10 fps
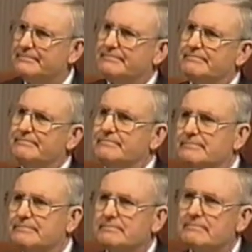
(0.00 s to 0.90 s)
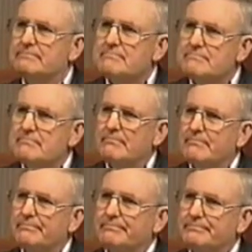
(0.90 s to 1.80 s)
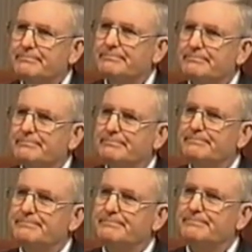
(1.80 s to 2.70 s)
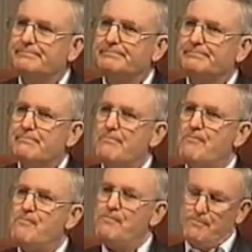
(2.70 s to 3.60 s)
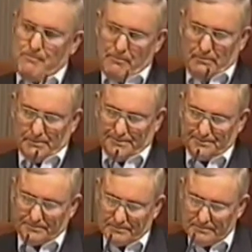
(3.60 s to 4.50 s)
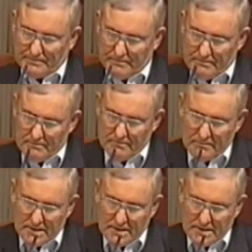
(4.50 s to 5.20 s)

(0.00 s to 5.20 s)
No one is speaking in this clip.